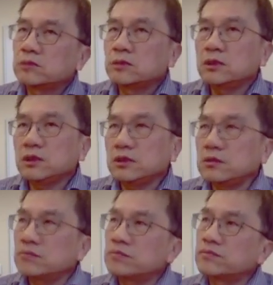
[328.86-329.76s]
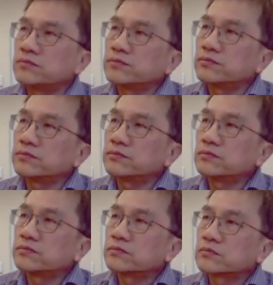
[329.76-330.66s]
So that accounts for
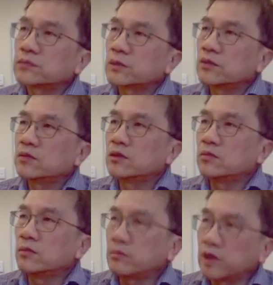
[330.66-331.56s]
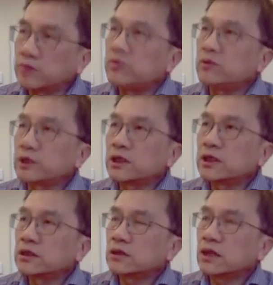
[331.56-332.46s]
your books. my book,
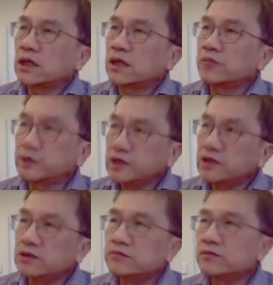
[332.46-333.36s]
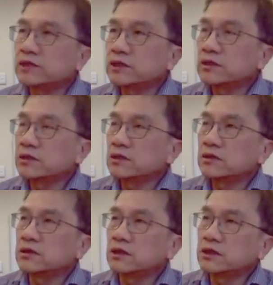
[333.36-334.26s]
and I believe
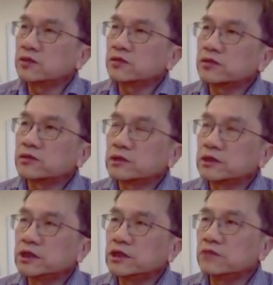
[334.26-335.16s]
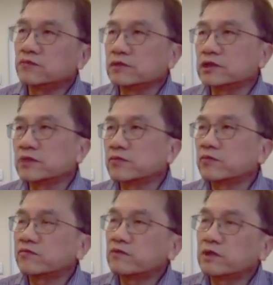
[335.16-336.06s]
there's also a need, for
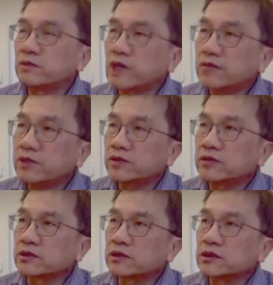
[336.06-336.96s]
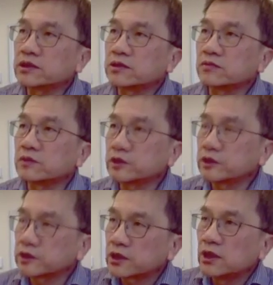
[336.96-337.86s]
example, for Arabic translation, which
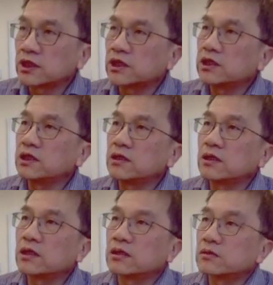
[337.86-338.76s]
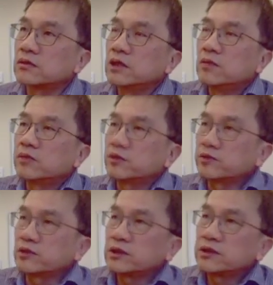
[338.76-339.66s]
is gaining
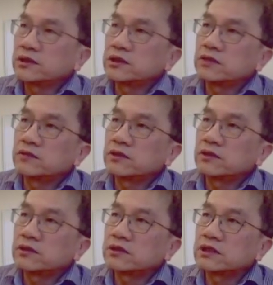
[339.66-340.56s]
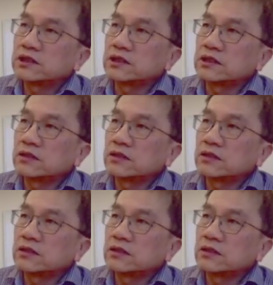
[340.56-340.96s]
popularity very quickly.